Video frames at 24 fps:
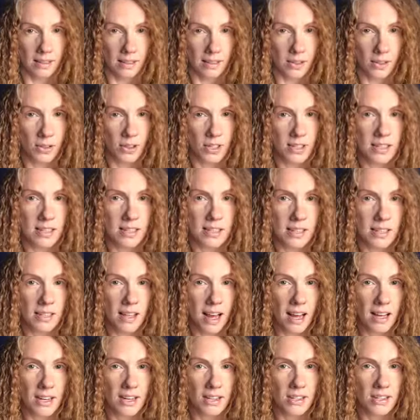You can see
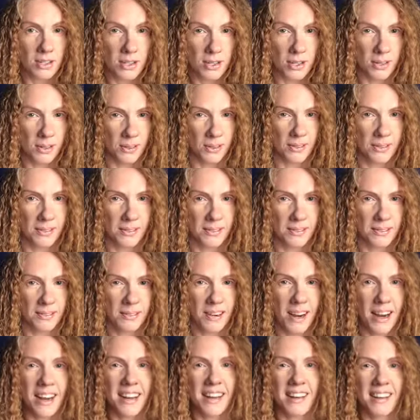that too,
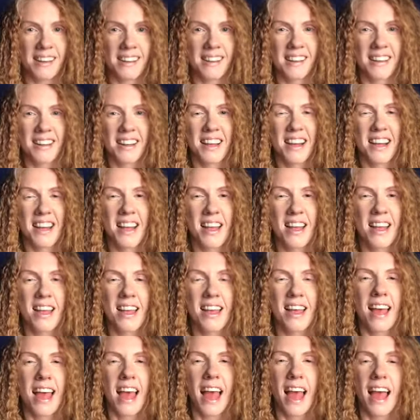right?
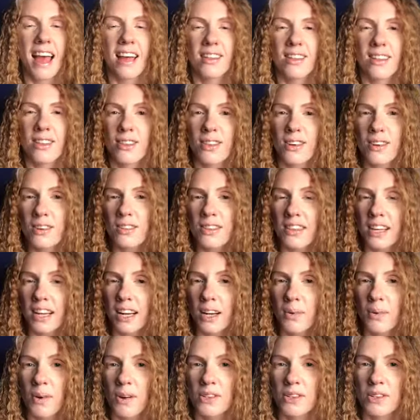And the third thing
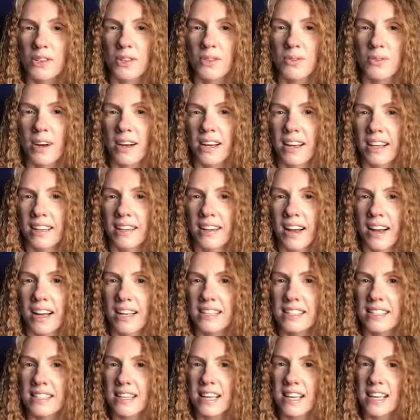I want you to
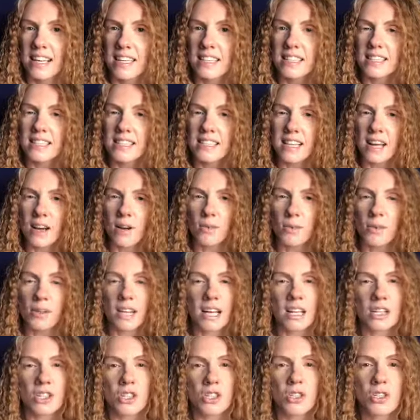recognize is that
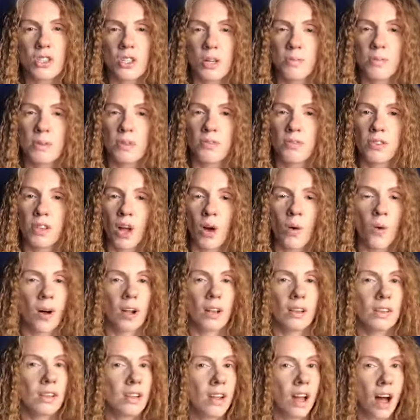relationships flow a
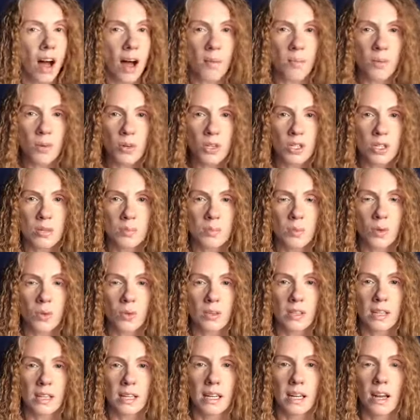lot more
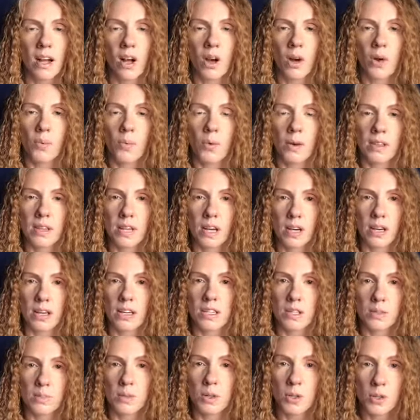smoothly when there
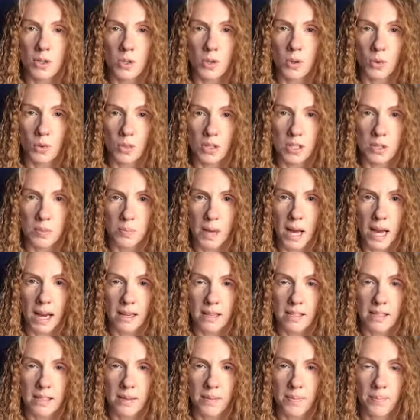is mutual
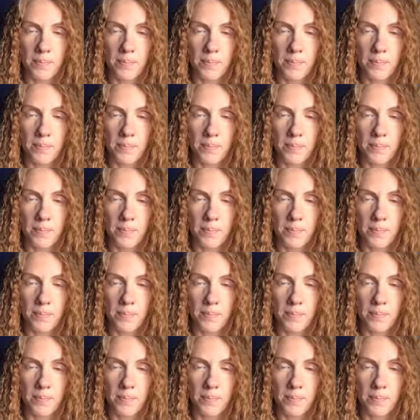respect.